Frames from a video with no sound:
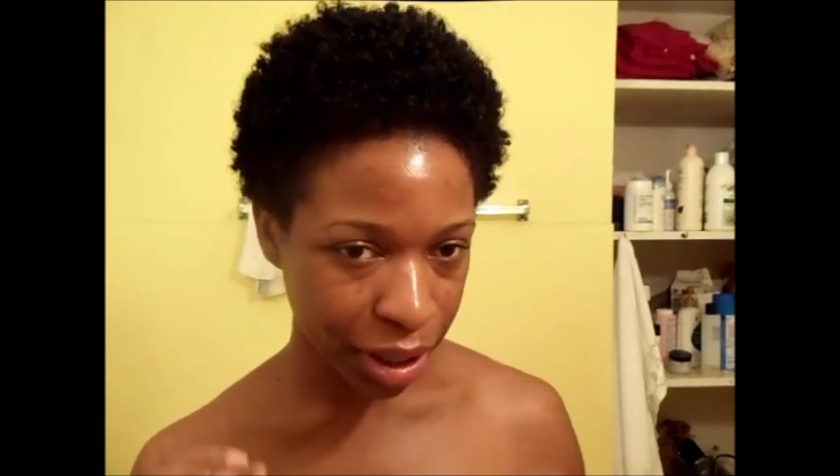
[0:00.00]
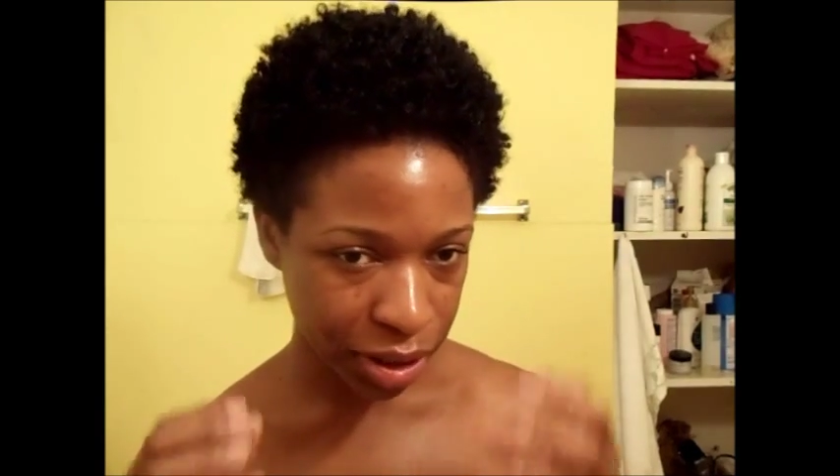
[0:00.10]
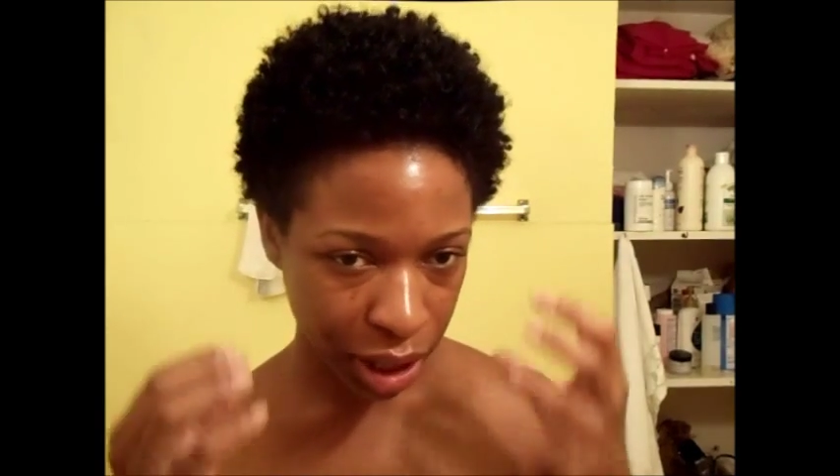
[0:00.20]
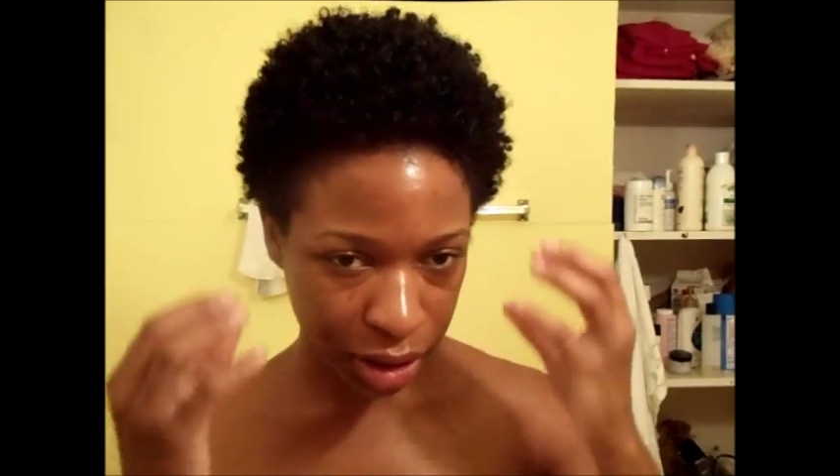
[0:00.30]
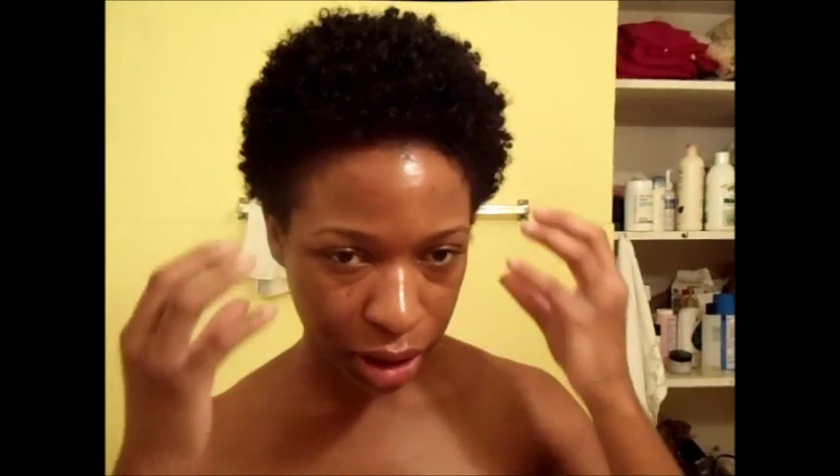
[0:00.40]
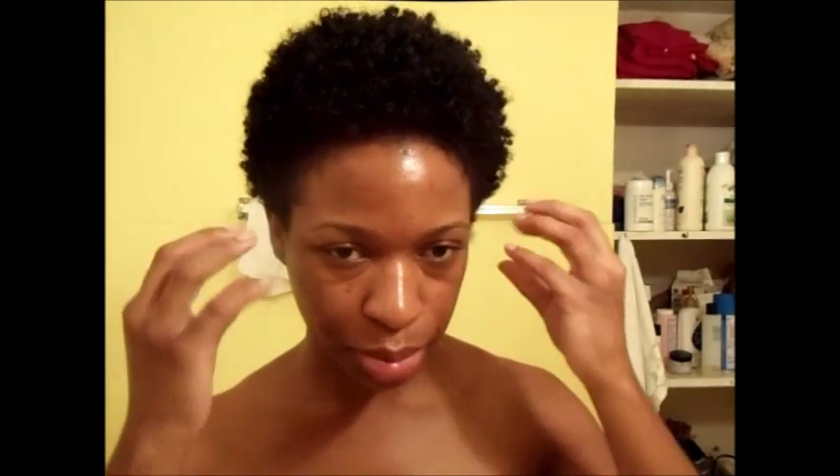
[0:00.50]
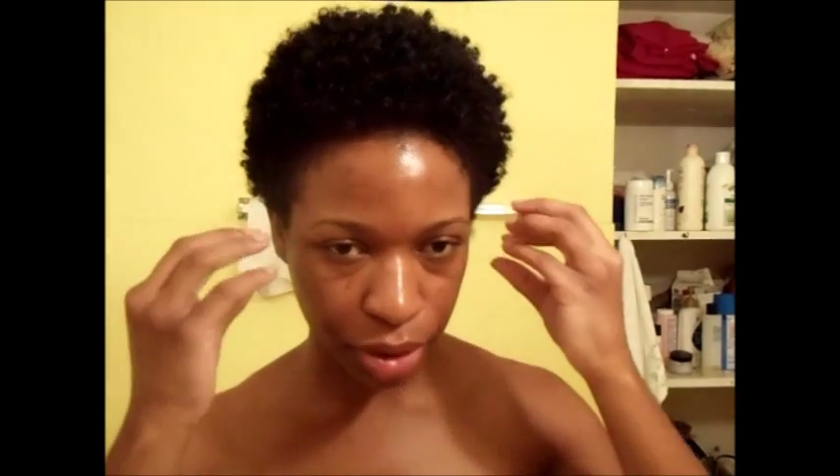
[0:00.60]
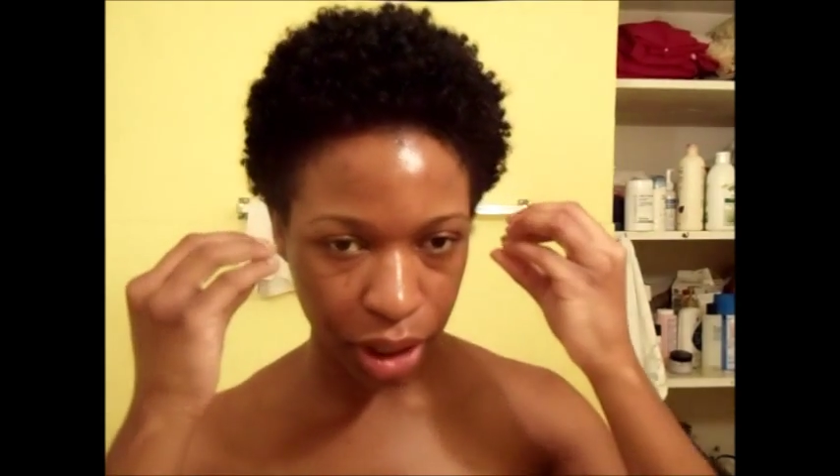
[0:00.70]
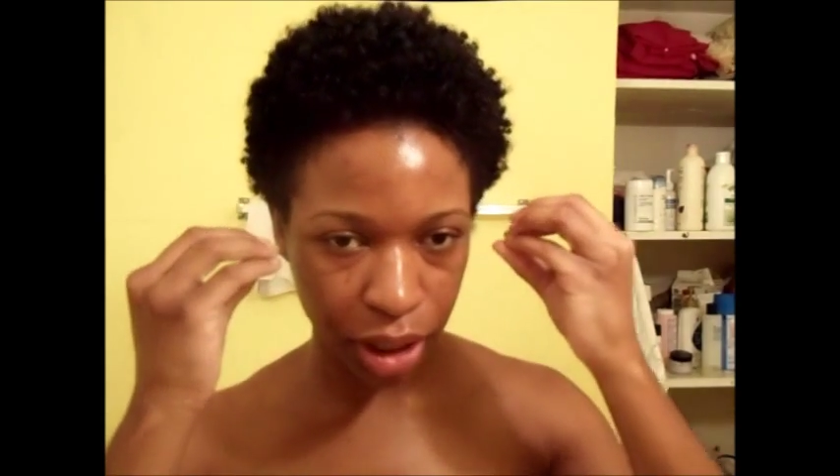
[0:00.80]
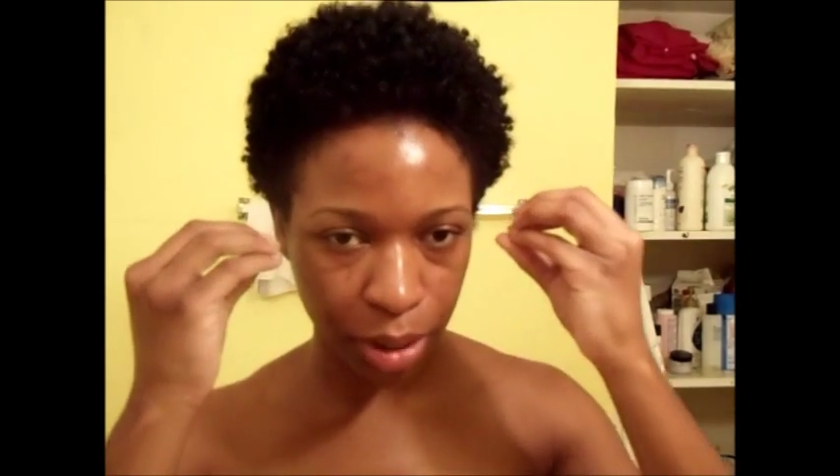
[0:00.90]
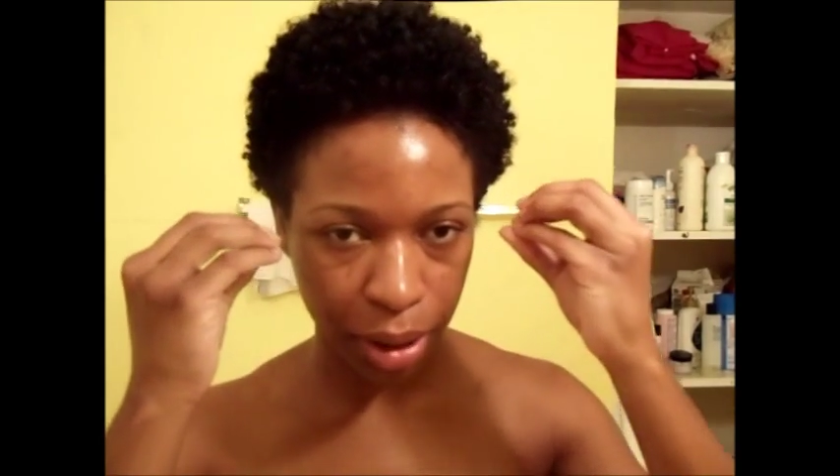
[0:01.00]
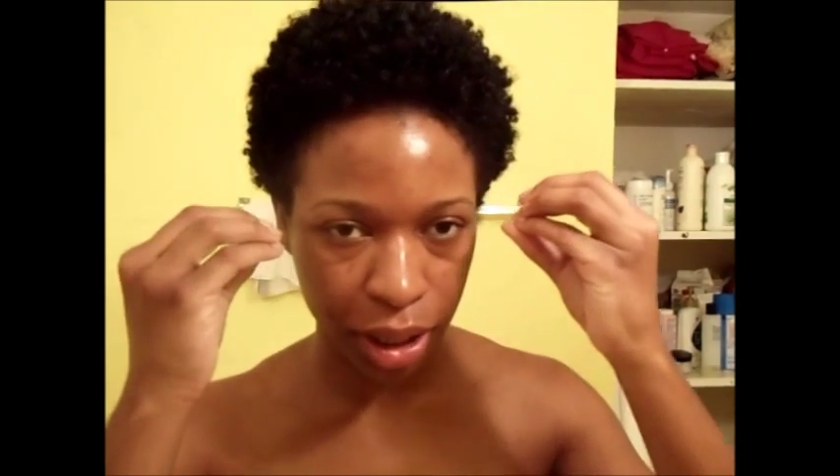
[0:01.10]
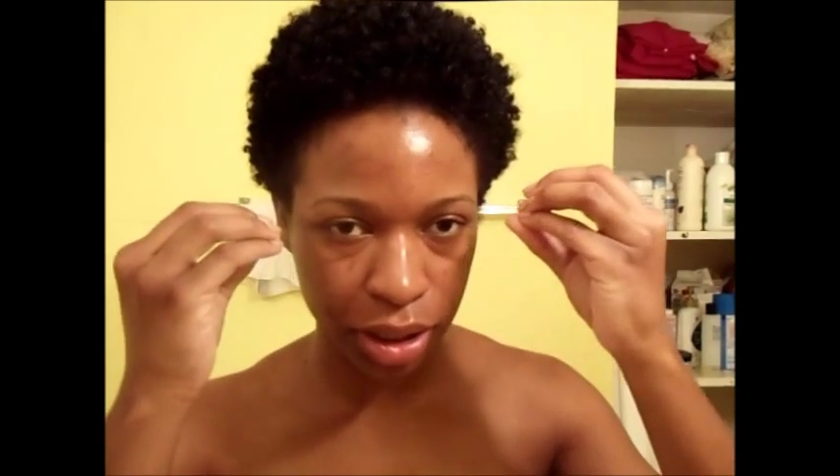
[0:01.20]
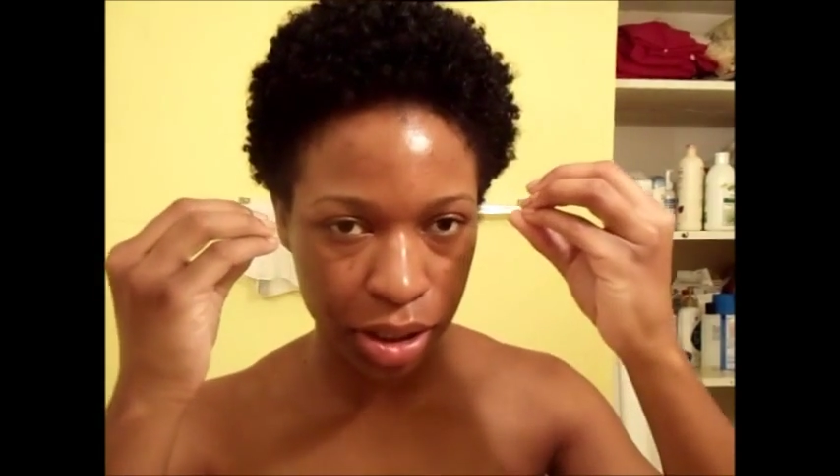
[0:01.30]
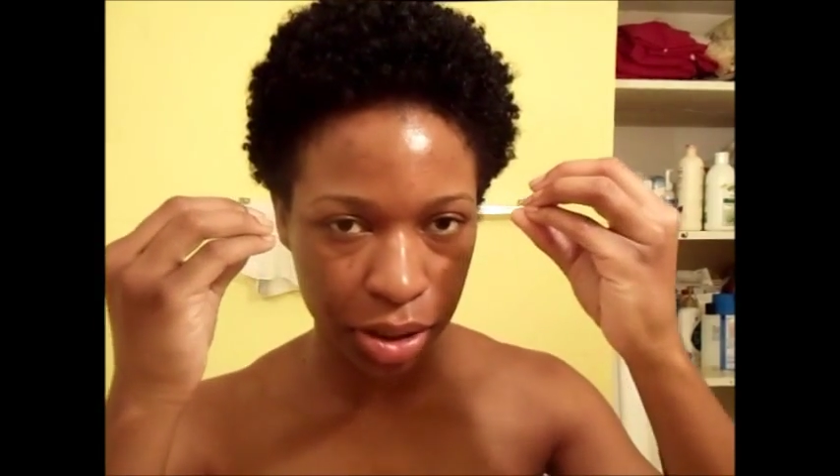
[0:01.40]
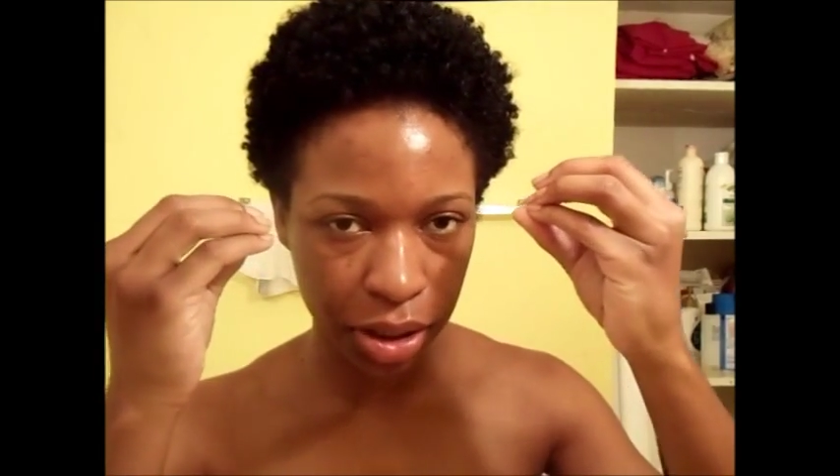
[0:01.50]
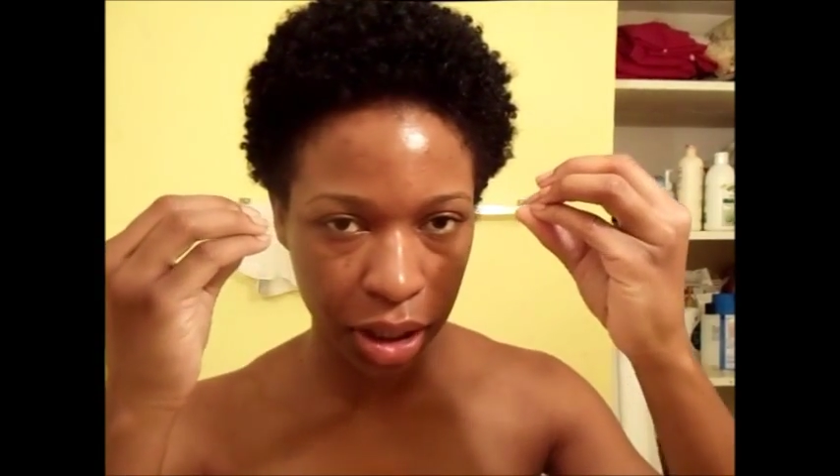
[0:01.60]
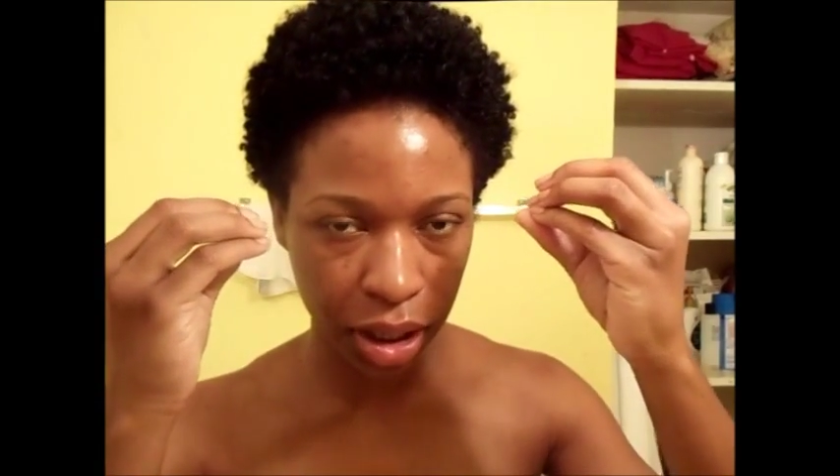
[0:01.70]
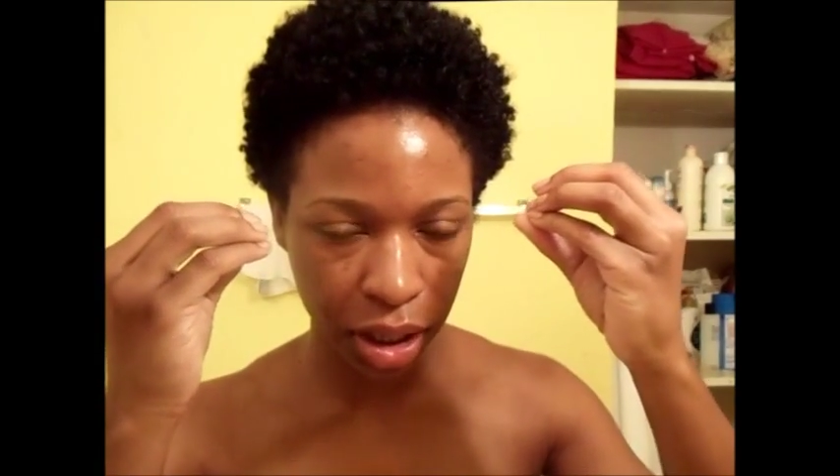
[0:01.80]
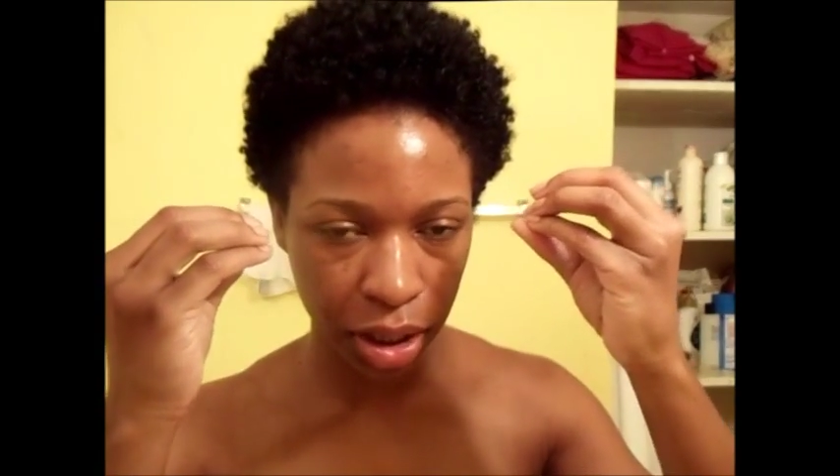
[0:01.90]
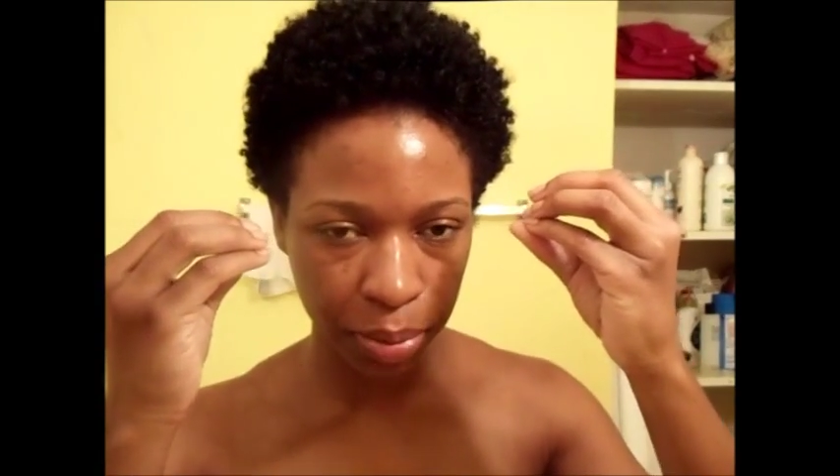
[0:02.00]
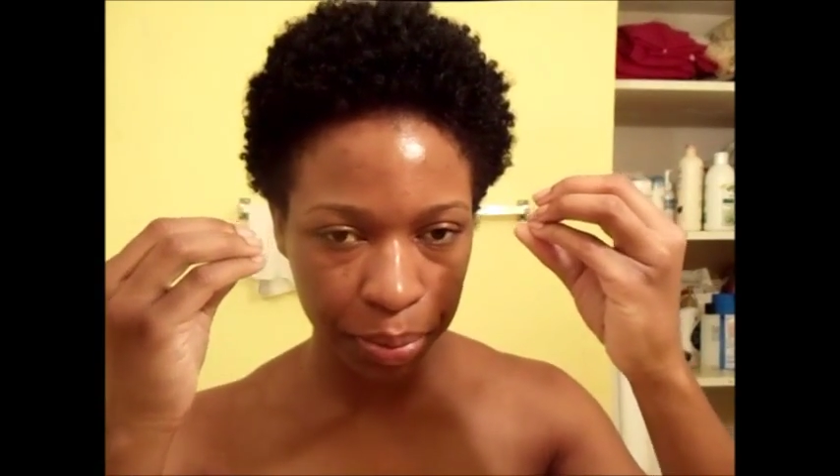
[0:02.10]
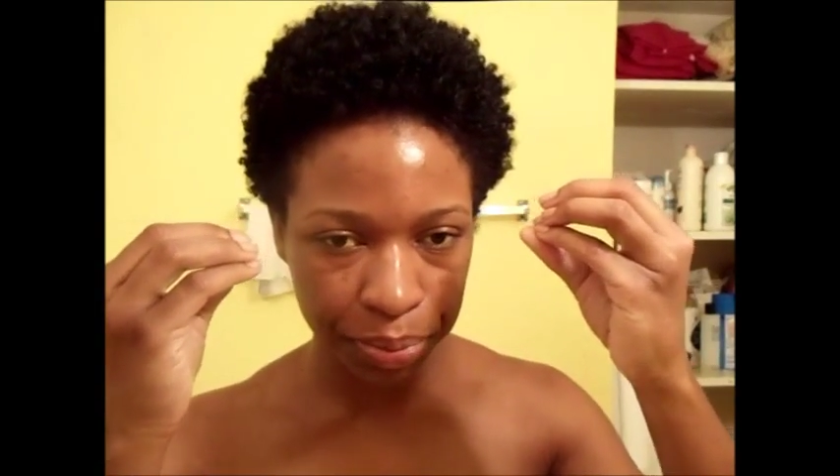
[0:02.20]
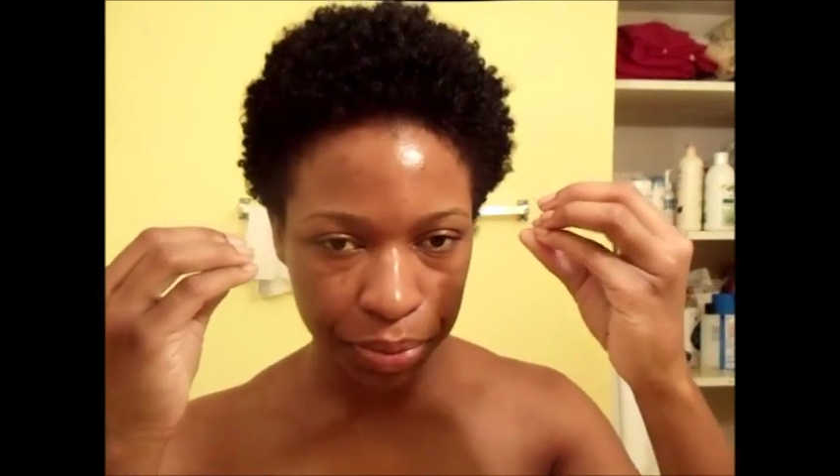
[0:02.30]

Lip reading: It's actually bringing the bacteria up